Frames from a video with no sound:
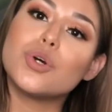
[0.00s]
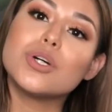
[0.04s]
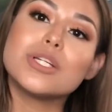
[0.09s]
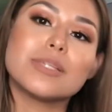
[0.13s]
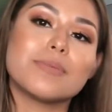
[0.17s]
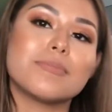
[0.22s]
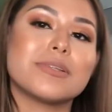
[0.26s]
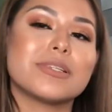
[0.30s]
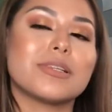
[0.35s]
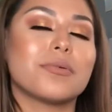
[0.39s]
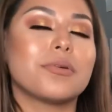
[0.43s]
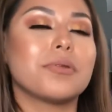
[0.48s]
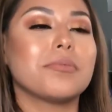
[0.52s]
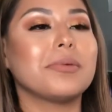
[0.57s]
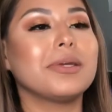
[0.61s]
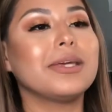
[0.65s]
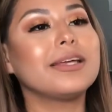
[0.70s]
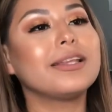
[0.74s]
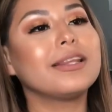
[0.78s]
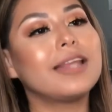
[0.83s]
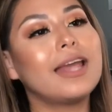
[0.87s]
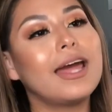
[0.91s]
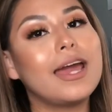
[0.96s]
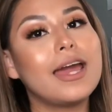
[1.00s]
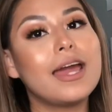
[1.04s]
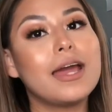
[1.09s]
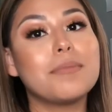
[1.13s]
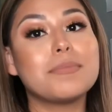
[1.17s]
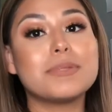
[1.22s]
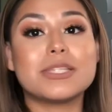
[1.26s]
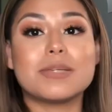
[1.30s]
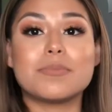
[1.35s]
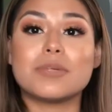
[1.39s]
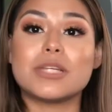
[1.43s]
and sometimes I want to be
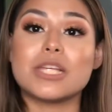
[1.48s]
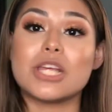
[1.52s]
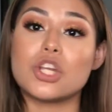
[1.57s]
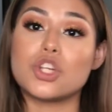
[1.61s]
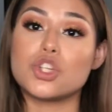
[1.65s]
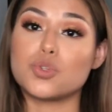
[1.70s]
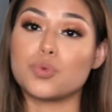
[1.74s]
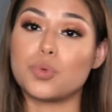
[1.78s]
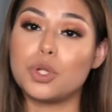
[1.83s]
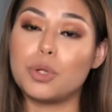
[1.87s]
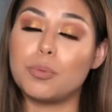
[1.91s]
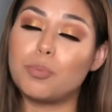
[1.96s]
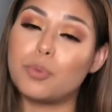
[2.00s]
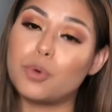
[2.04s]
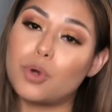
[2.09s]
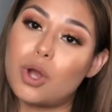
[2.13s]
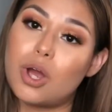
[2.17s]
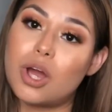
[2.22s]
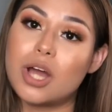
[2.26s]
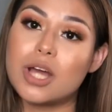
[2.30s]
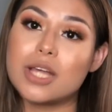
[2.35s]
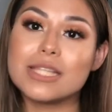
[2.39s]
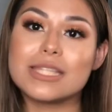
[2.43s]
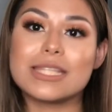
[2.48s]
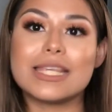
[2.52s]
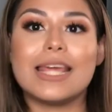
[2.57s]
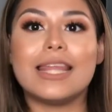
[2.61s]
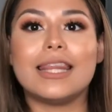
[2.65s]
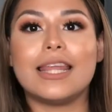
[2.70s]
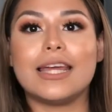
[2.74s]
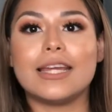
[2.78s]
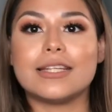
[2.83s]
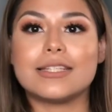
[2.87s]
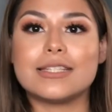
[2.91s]
glam, and sometimes I just want to bronze.
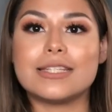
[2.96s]
And like